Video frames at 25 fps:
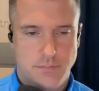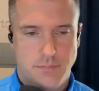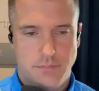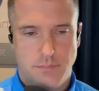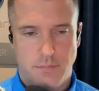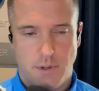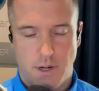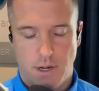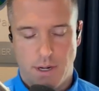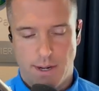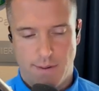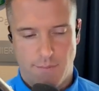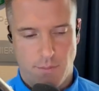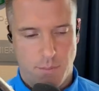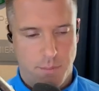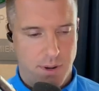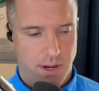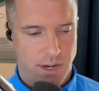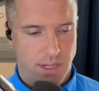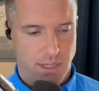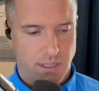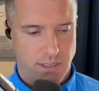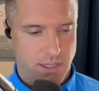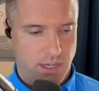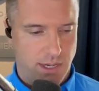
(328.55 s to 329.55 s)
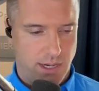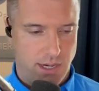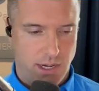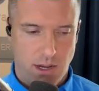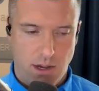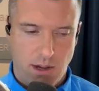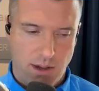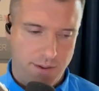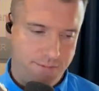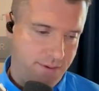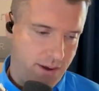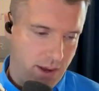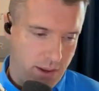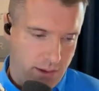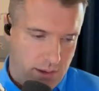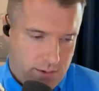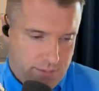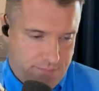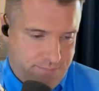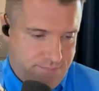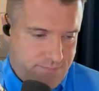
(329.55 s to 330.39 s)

right? Everybody's like, I find